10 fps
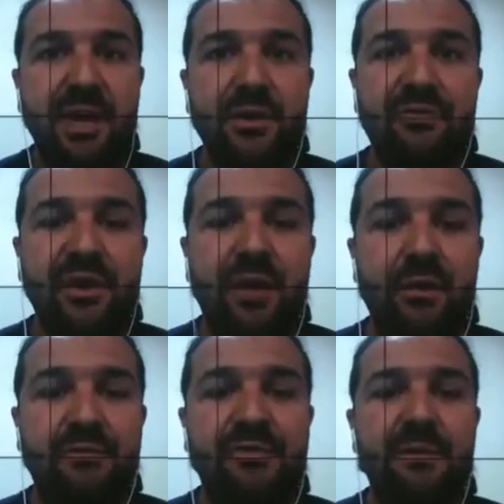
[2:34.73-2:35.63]
AUV,
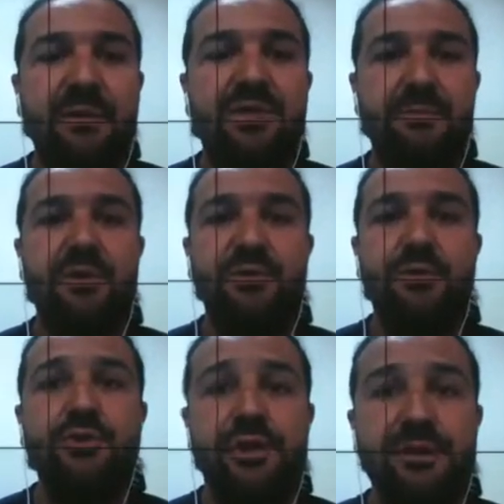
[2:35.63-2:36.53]
RV mountable
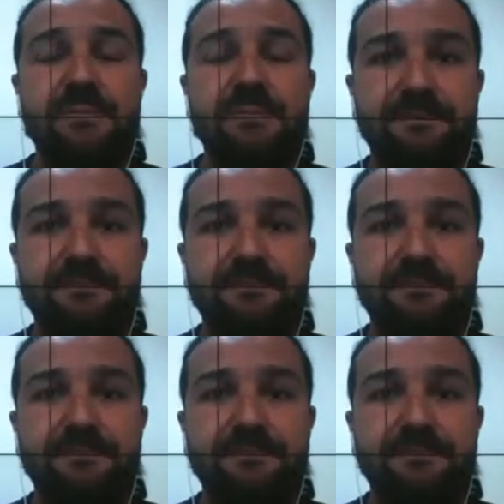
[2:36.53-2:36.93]
solutions.